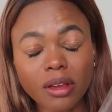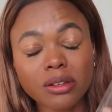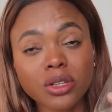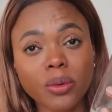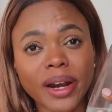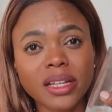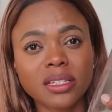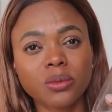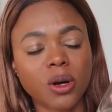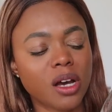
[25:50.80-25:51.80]
So what I
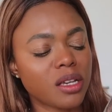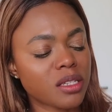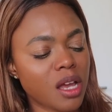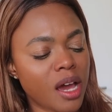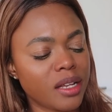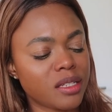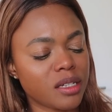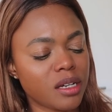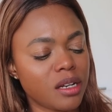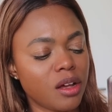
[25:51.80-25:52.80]
did was I
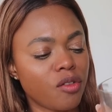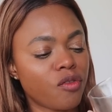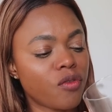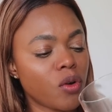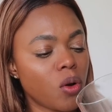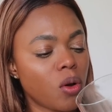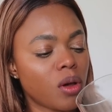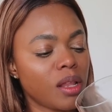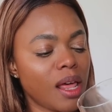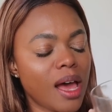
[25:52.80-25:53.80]
did a
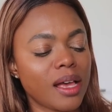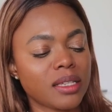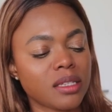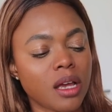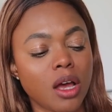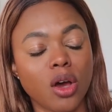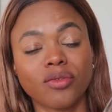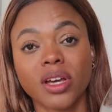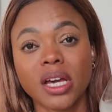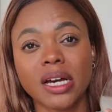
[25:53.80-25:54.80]
full glass
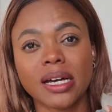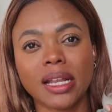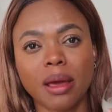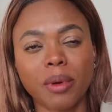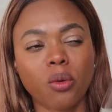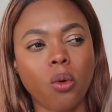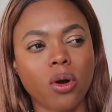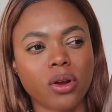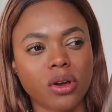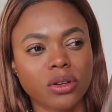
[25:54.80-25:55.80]
of lemon
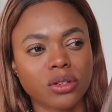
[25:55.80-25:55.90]
water.